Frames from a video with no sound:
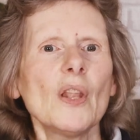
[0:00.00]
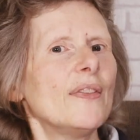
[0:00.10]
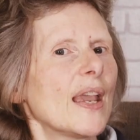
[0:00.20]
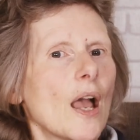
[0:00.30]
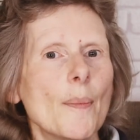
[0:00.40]

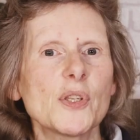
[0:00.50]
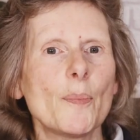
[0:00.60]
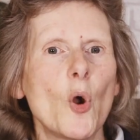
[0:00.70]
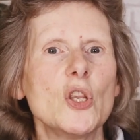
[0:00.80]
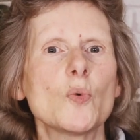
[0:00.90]
There comes
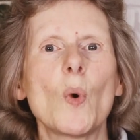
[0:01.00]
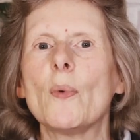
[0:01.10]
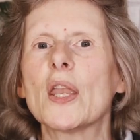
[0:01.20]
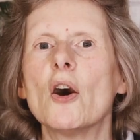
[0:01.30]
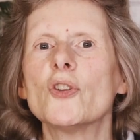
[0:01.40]
a point
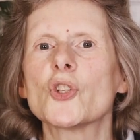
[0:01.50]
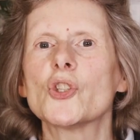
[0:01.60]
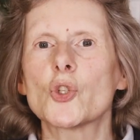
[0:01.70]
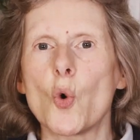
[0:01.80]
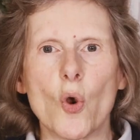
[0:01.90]
where we can't
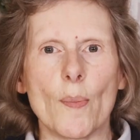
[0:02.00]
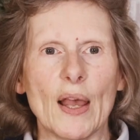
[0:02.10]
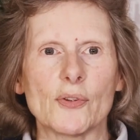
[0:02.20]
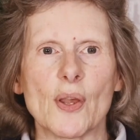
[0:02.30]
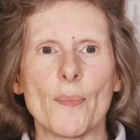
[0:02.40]
just talk
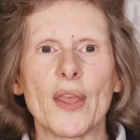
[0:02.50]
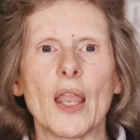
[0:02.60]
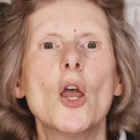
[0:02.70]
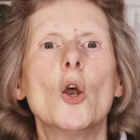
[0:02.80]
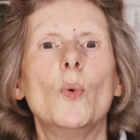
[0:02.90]
about
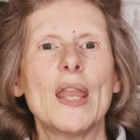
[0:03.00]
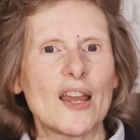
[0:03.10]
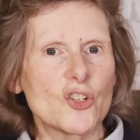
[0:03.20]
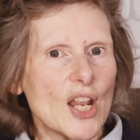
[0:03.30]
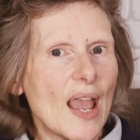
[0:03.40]
something, we
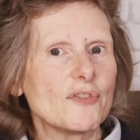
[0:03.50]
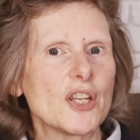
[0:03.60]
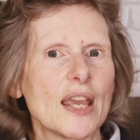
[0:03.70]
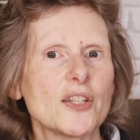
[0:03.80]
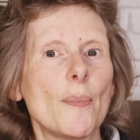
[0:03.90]
actually have
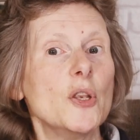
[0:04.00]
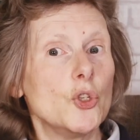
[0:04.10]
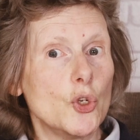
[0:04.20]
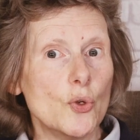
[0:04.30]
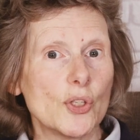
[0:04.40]
to get up
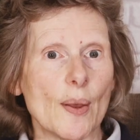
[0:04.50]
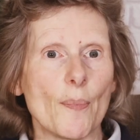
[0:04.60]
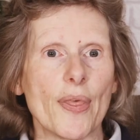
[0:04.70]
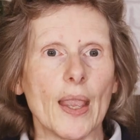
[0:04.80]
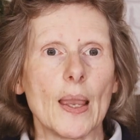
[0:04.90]
and do
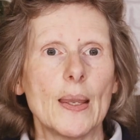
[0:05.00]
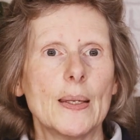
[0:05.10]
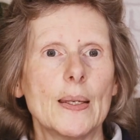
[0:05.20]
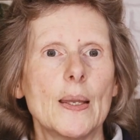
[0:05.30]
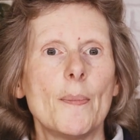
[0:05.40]
something.
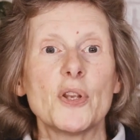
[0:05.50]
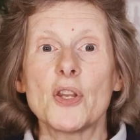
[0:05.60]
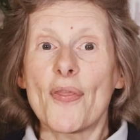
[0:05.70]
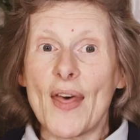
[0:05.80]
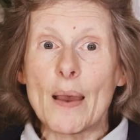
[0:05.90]
But
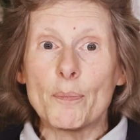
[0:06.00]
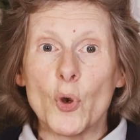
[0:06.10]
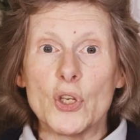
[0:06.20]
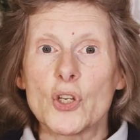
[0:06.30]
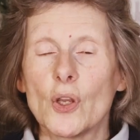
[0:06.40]
at that
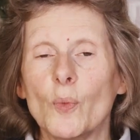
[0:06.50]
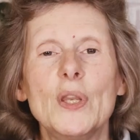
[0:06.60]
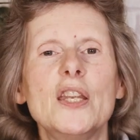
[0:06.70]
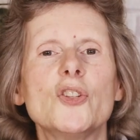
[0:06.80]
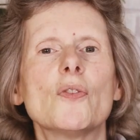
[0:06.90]
point,
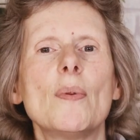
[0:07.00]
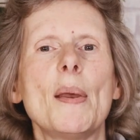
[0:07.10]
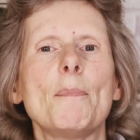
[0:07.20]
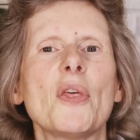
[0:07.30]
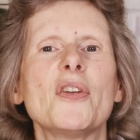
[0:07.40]
we need to
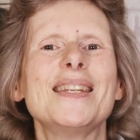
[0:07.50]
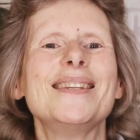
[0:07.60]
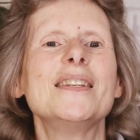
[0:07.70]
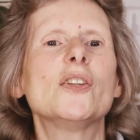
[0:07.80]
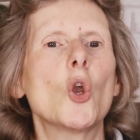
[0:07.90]
remember that
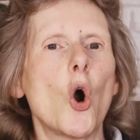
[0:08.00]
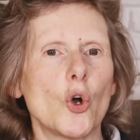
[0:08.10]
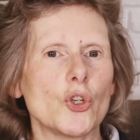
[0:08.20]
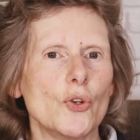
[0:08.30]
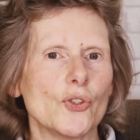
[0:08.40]
it is
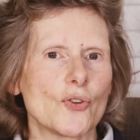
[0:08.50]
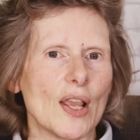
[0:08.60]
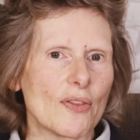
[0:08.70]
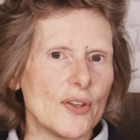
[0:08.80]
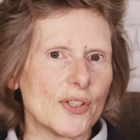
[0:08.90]
God who
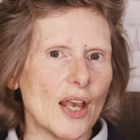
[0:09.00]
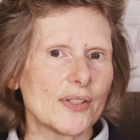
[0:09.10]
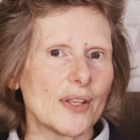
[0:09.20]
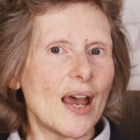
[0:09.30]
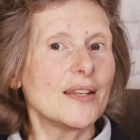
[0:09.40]
strengthens
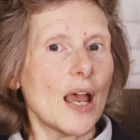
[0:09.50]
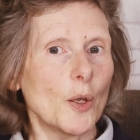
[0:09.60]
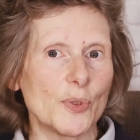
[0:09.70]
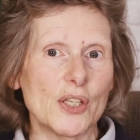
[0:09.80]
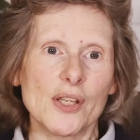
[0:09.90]
us and
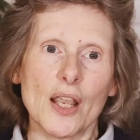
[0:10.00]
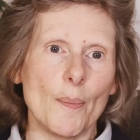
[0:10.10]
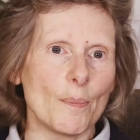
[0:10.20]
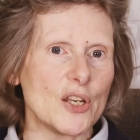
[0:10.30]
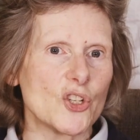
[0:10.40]
helps us
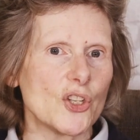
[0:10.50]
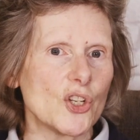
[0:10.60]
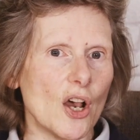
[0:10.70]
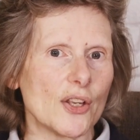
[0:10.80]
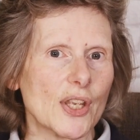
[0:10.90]
accomplish the
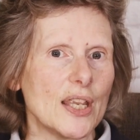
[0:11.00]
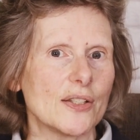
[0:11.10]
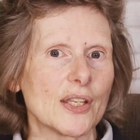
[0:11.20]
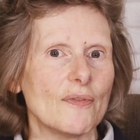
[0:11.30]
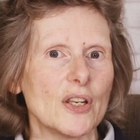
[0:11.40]
task he
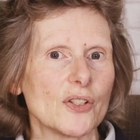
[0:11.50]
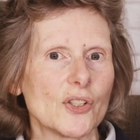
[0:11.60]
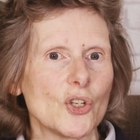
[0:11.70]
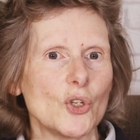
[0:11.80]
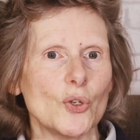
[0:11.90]
has given
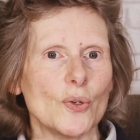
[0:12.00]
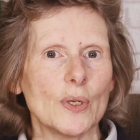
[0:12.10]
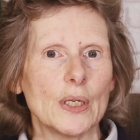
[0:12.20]
us to do.